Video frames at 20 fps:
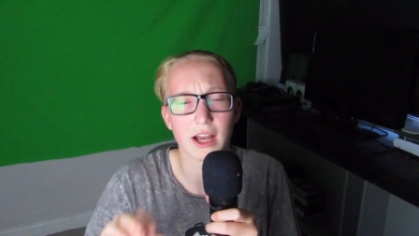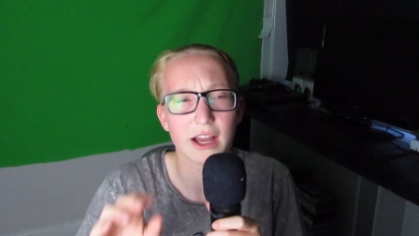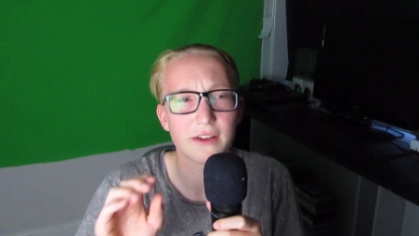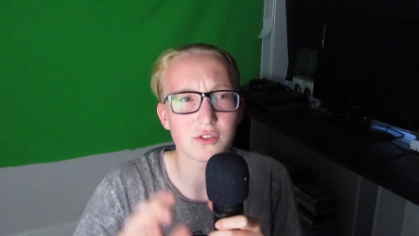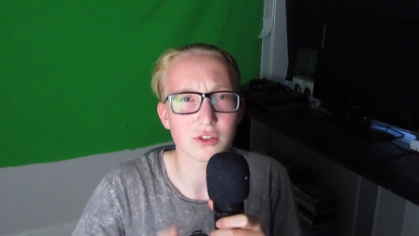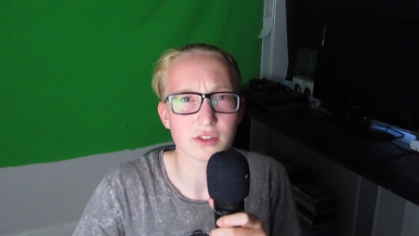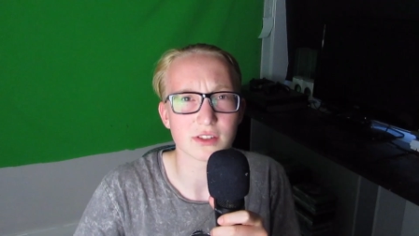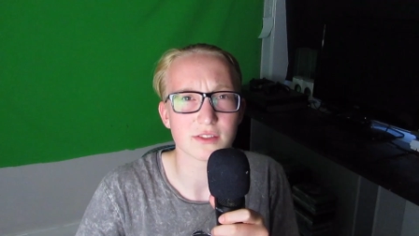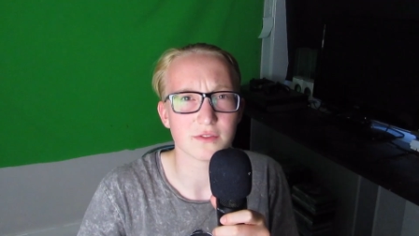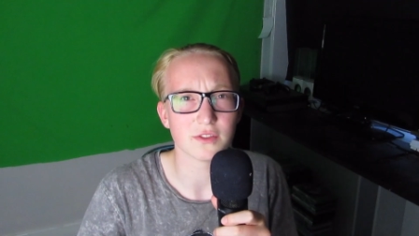I've
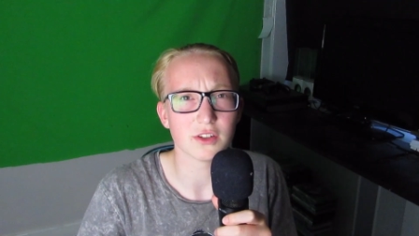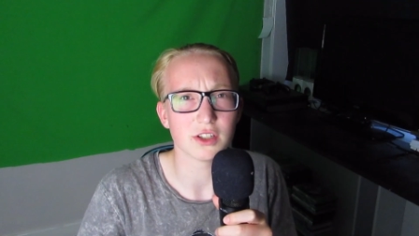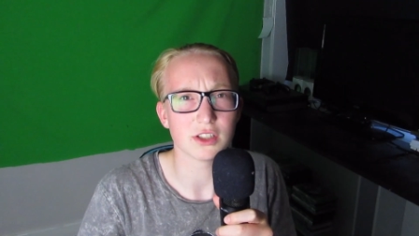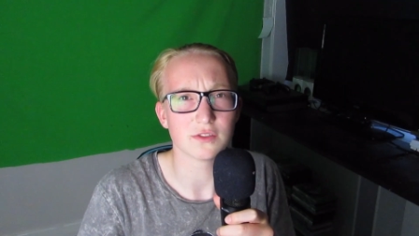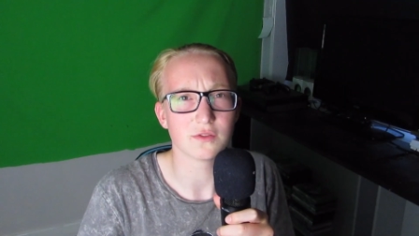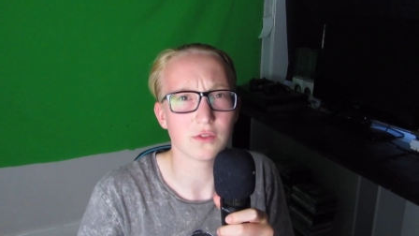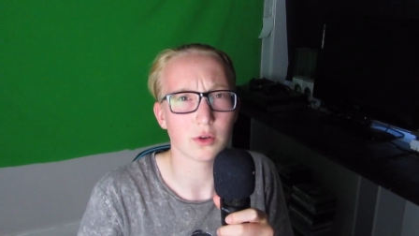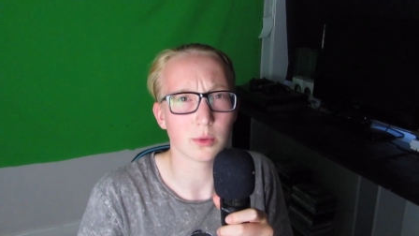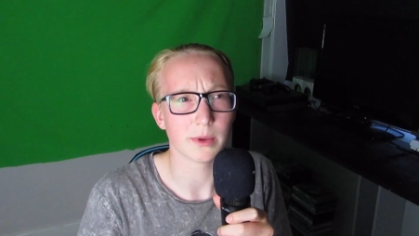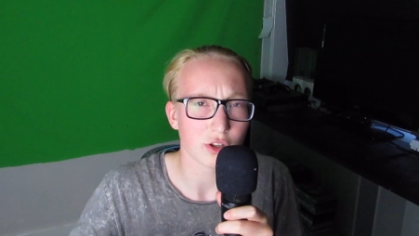got some
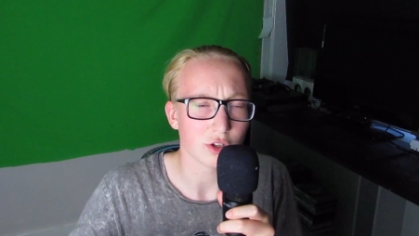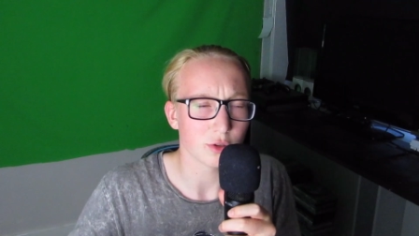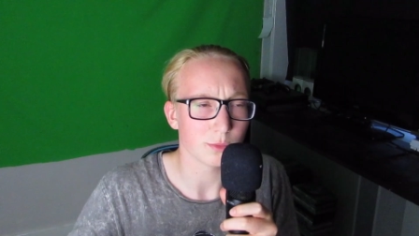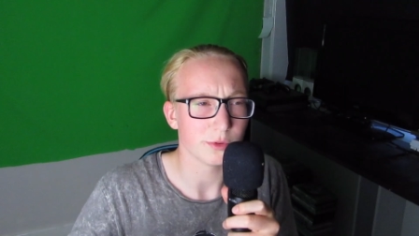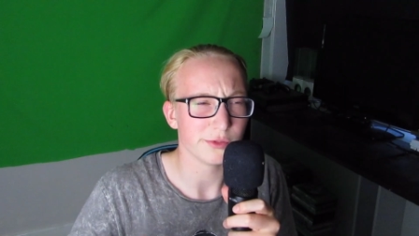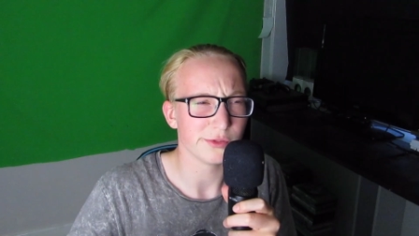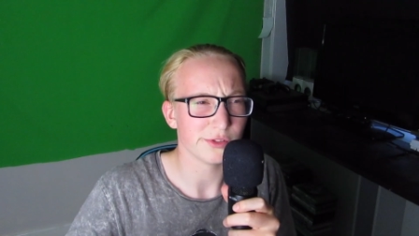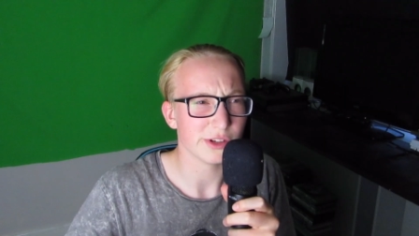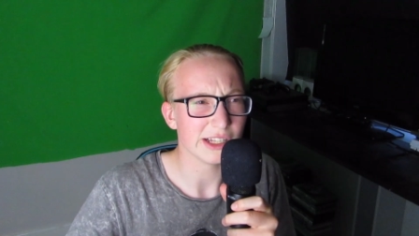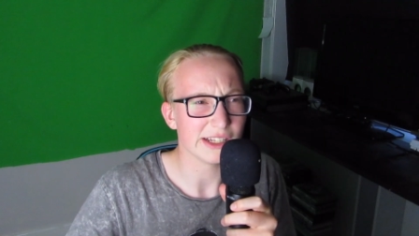footage from it that'll
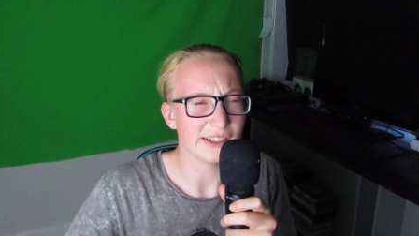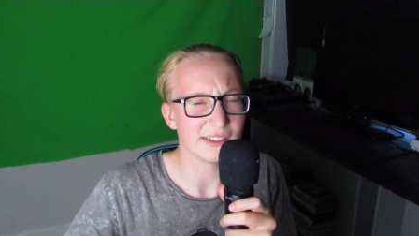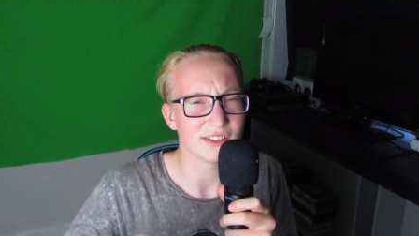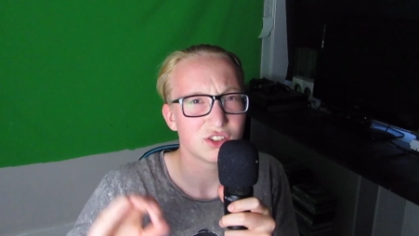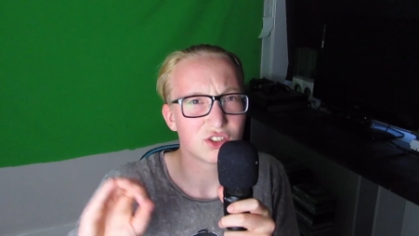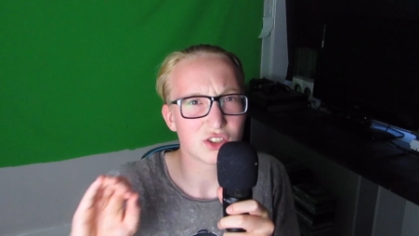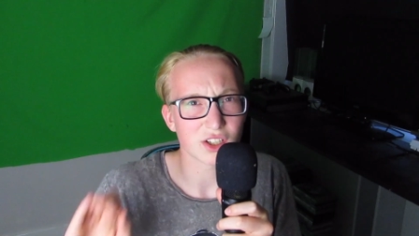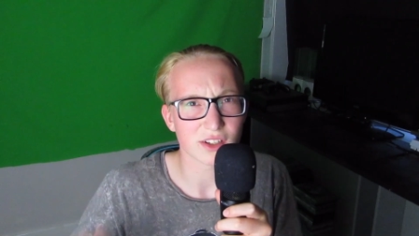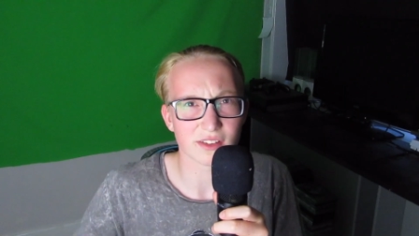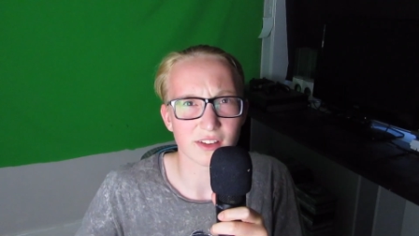be released
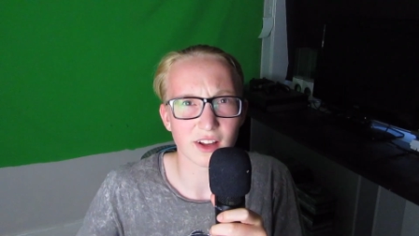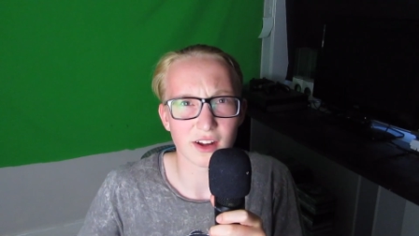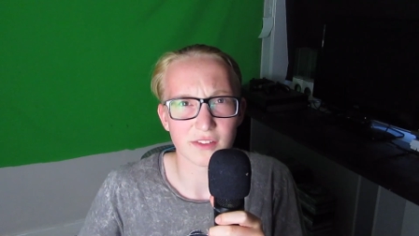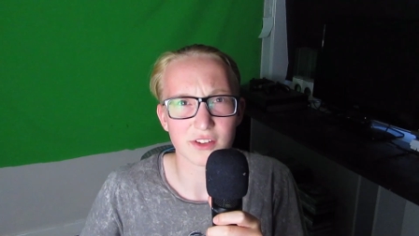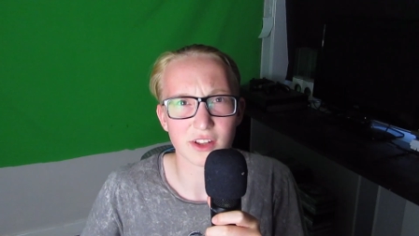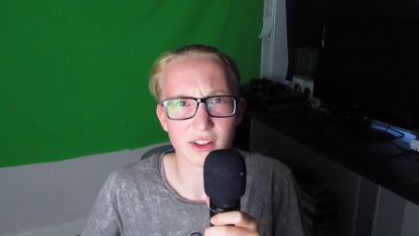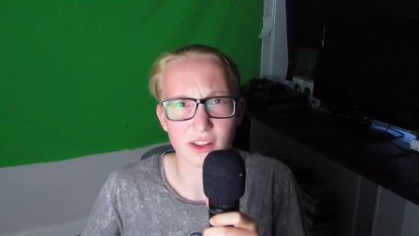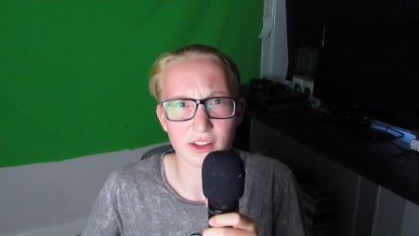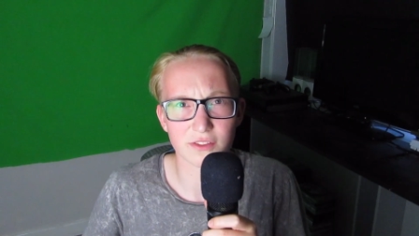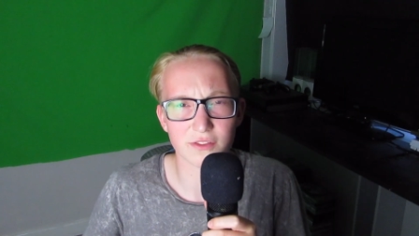just
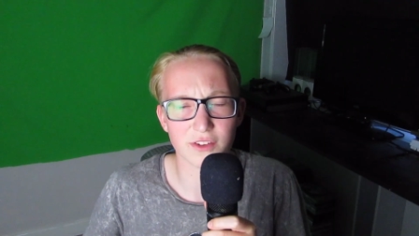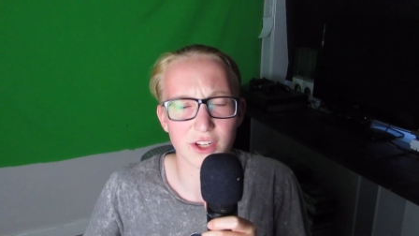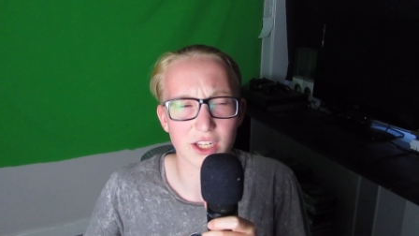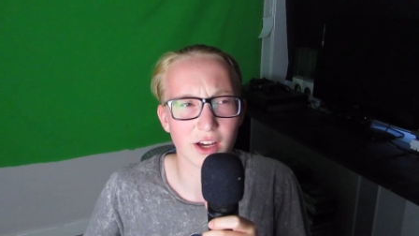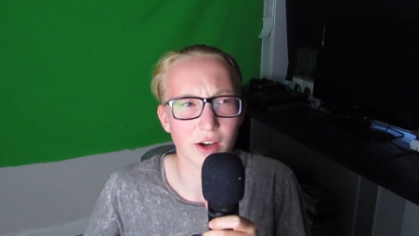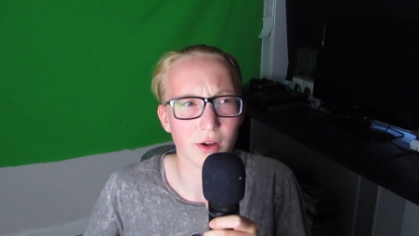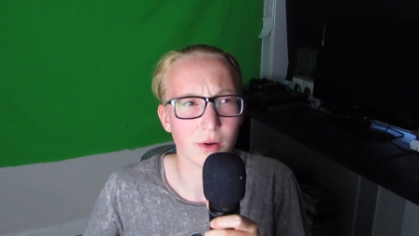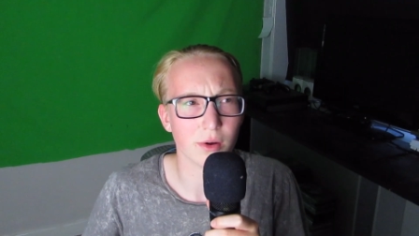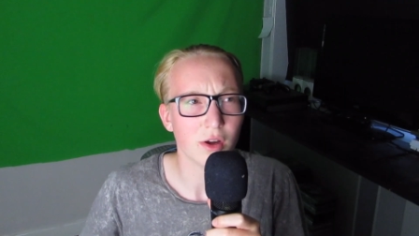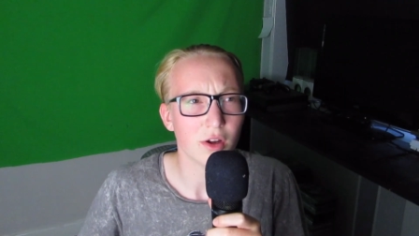after this
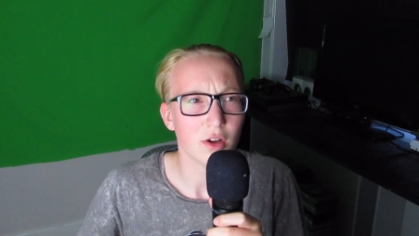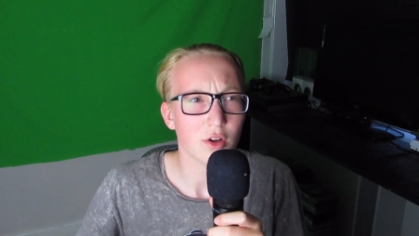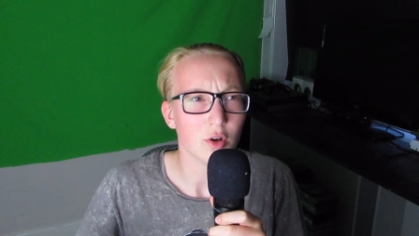video,